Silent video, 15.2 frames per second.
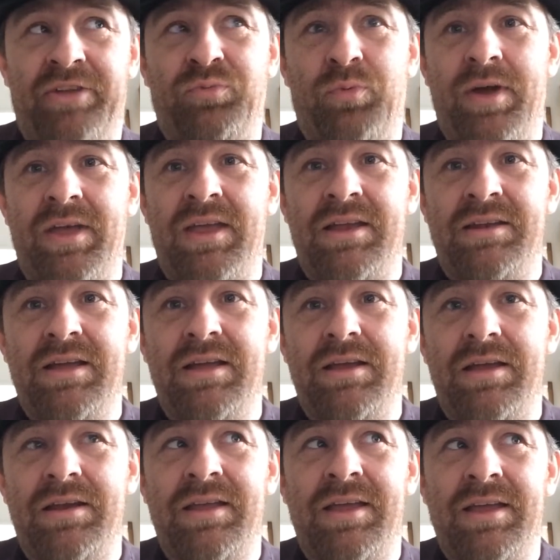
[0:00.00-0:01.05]
why he did
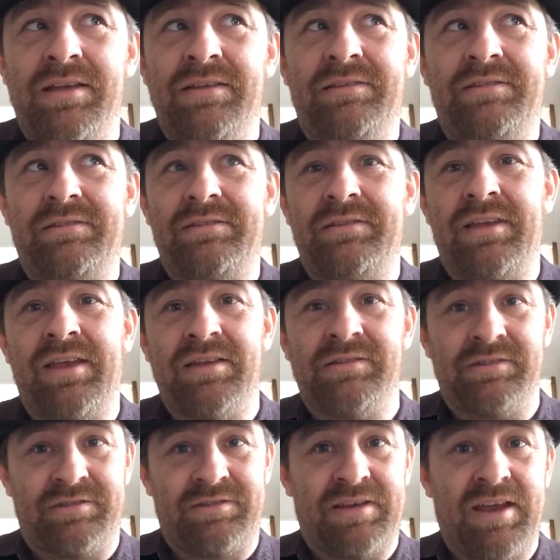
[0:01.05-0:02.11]
it. He's
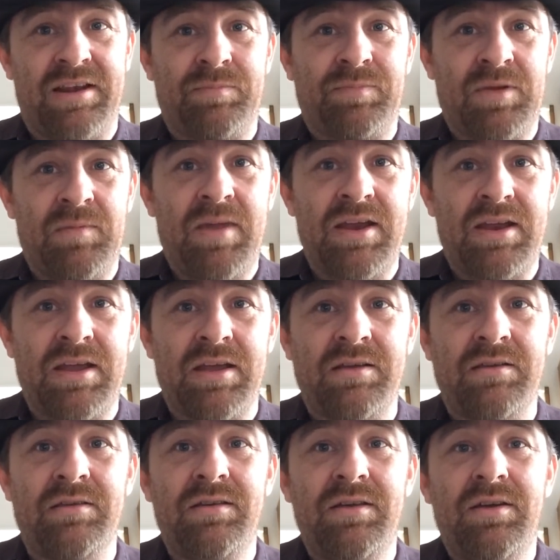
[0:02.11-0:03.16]
a stand-up
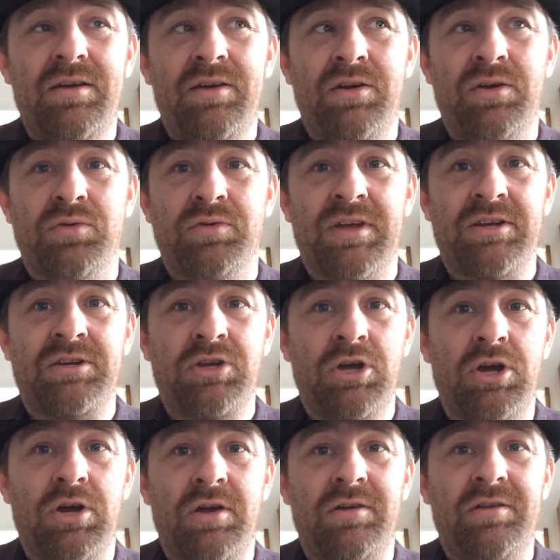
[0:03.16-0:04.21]
comedian who did
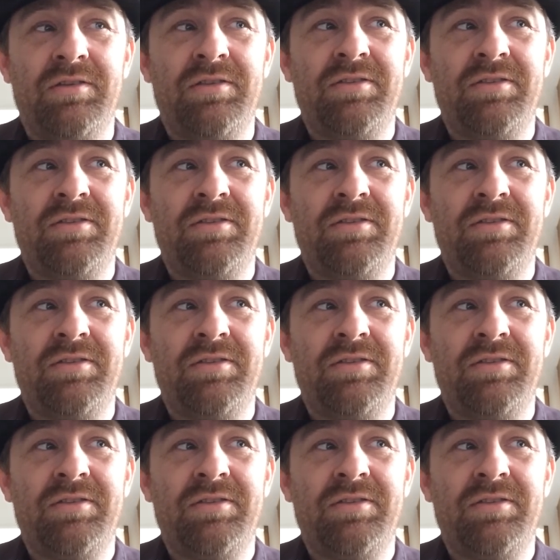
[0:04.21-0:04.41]
good.